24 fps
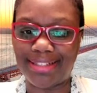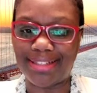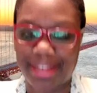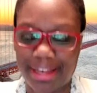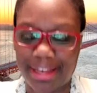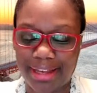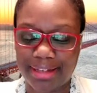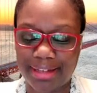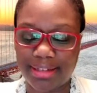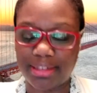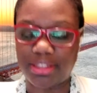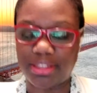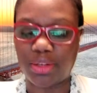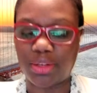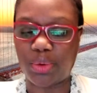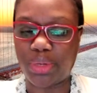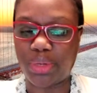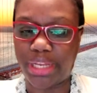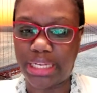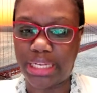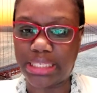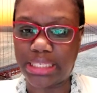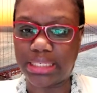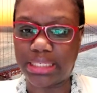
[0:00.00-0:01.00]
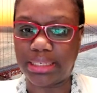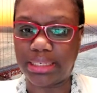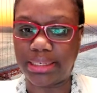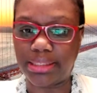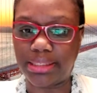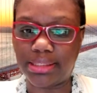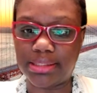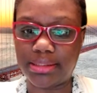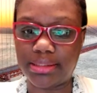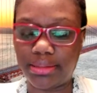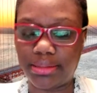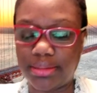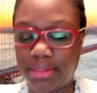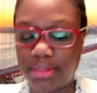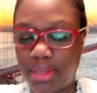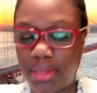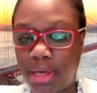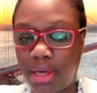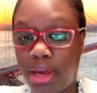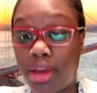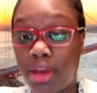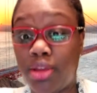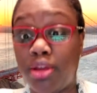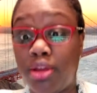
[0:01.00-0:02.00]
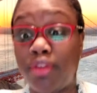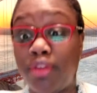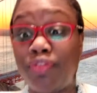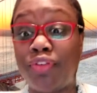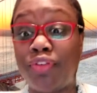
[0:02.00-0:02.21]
not donate to us. Your